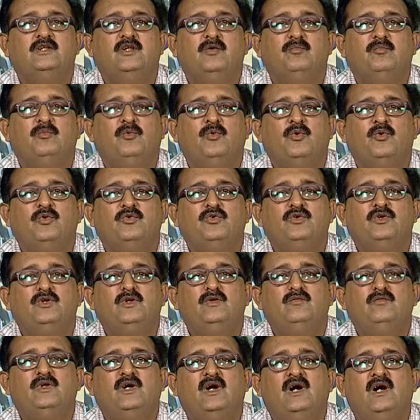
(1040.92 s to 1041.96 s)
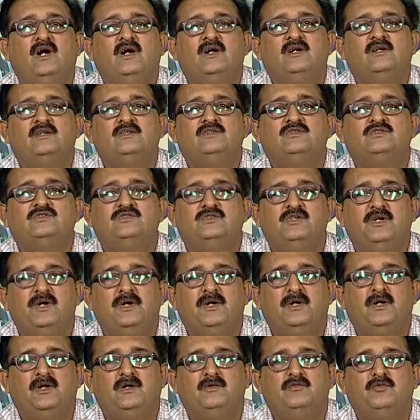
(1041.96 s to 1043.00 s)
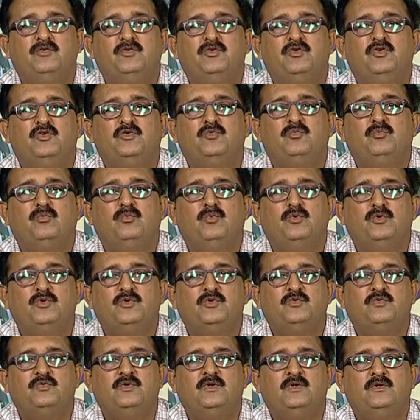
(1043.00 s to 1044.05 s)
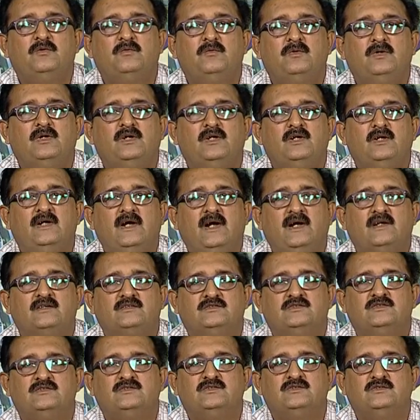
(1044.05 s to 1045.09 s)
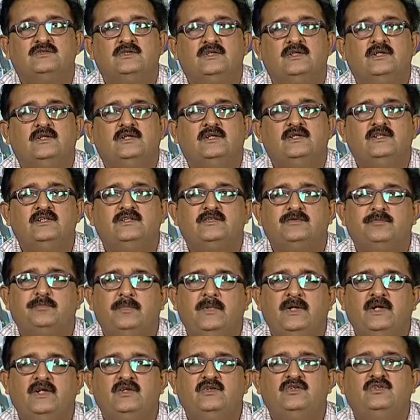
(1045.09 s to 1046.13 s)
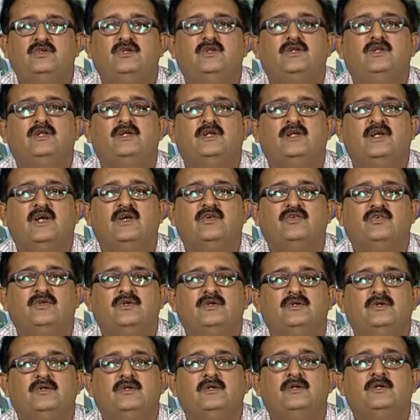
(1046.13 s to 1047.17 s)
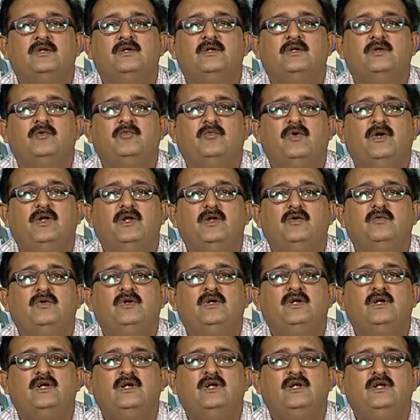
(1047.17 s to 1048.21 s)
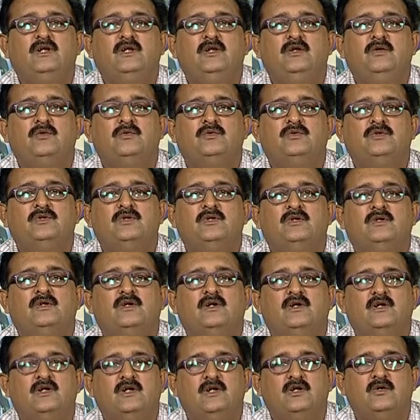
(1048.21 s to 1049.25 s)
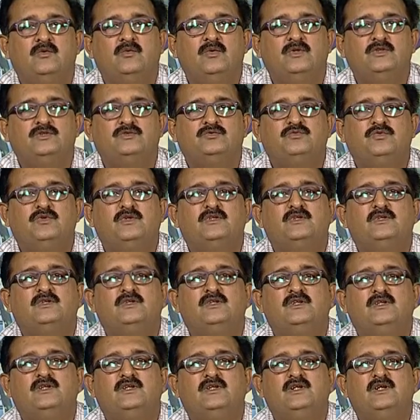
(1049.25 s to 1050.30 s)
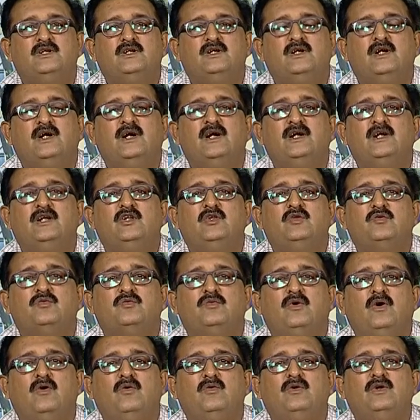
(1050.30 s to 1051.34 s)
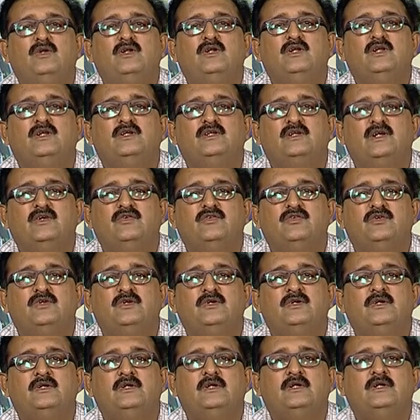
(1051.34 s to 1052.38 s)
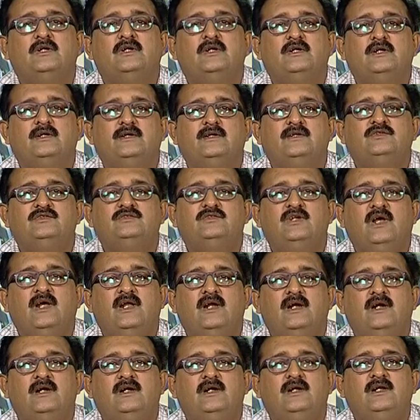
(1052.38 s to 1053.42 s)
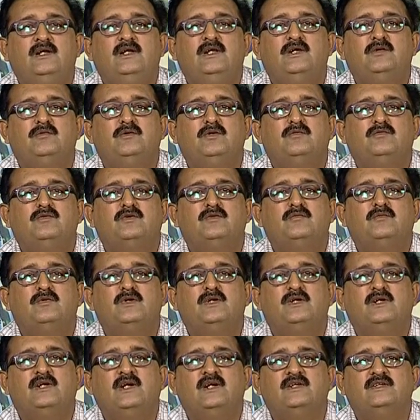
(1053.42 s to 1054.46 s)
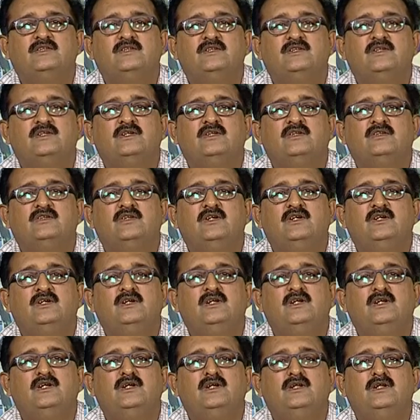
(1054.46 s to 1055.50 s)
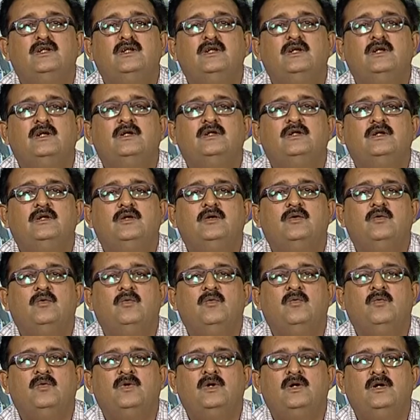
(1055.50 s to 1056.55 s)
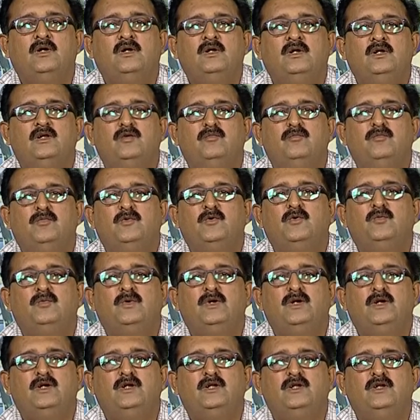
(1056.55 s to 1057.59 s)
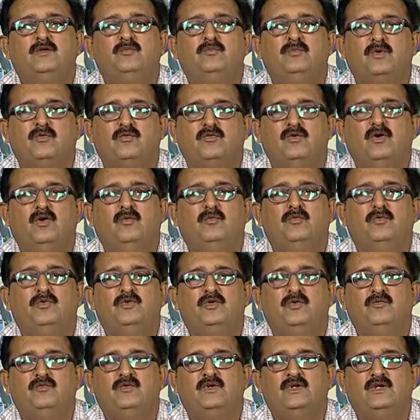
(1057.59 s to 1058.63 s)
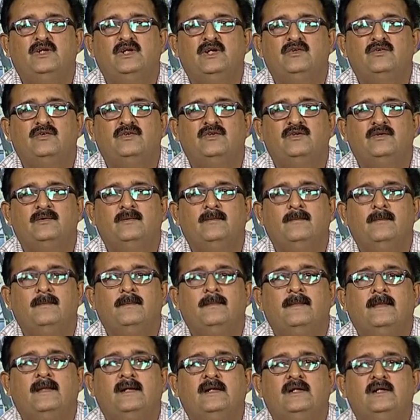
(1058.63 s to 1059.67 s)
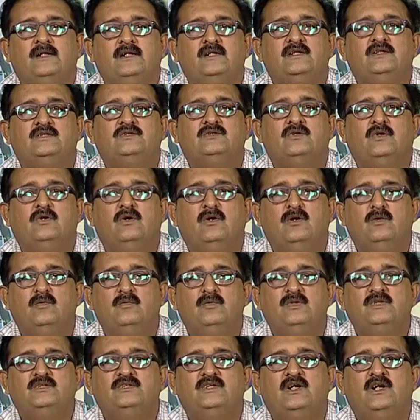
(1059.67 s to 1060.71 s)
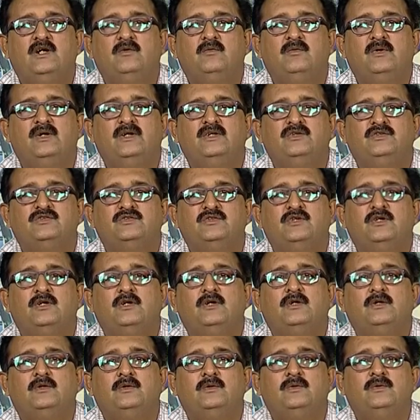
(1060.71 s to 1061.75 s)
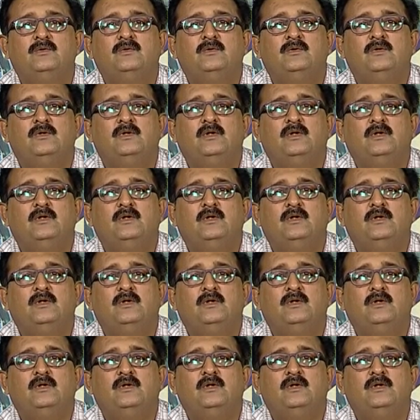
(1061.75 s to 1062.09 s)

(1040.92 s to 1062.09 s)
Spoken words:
The portion of the hard disk data which is most frequently accessed is placed in the cache. Whenever any user requests for the data and is found in the cache, it is directly given from the cache, resulting in the overall improvement in the performance of the cache. It is always advised to